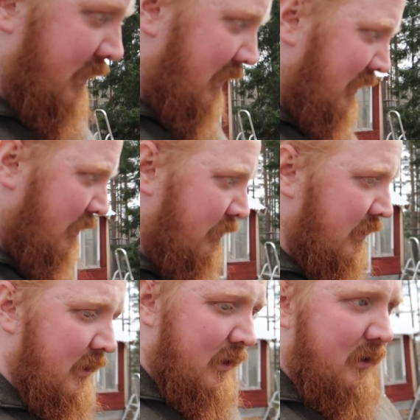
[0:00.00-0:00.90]
I think we're
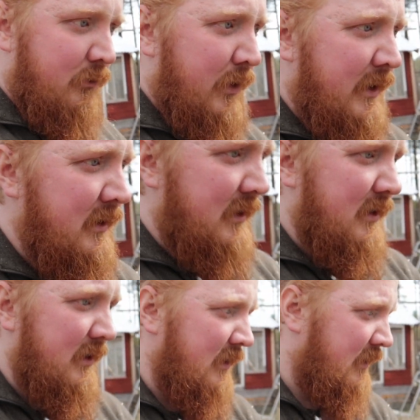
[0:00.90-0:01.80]
gonna rent
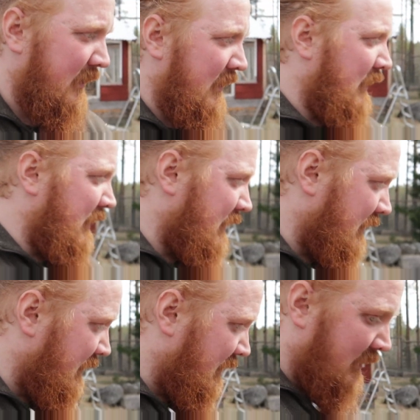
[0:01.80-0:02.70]
a
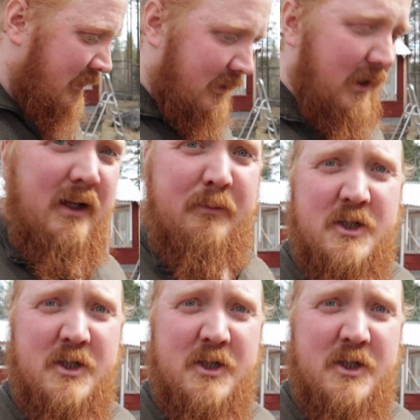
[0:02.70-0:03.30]
tilling